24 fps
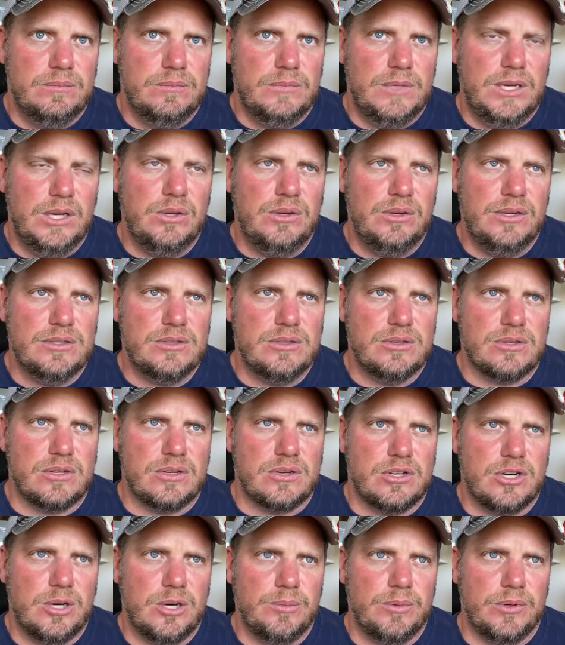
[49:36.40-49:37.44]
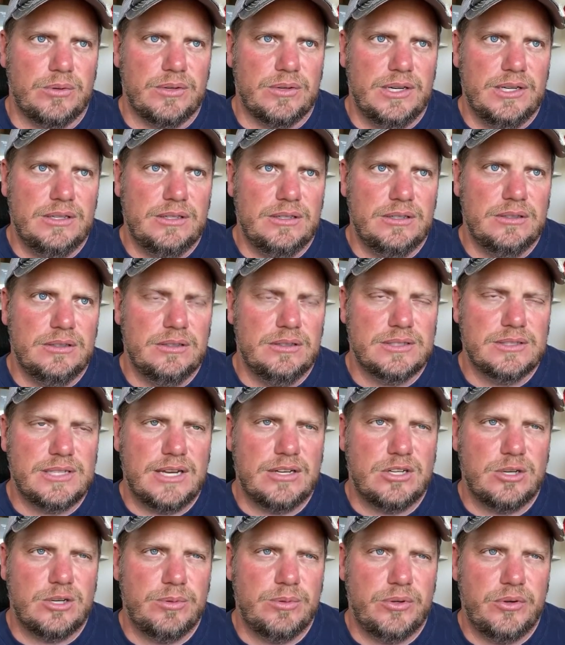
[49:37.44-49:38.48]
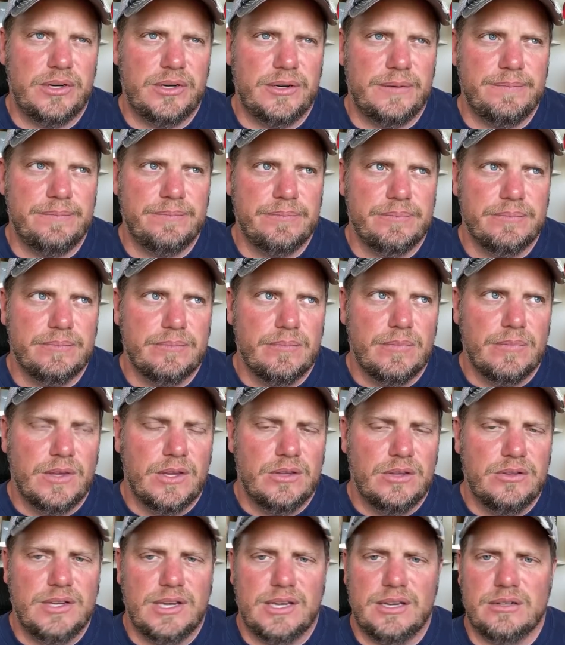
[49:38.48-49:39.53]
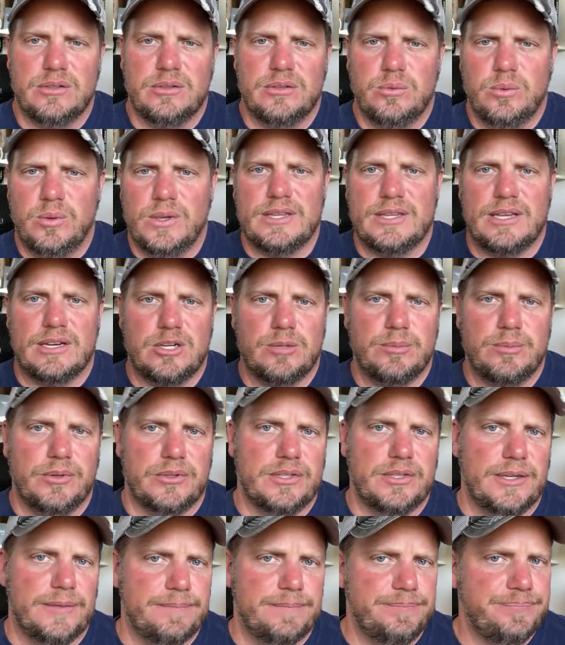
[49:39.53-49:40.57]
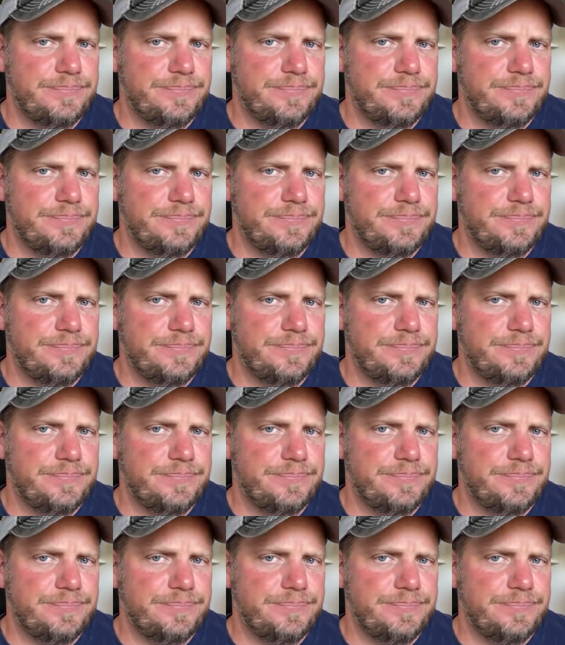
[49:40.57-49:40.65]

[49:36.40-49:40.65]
EcoDiesel is a turbo, right? It's got turbo on it. They can tweak that turbo type.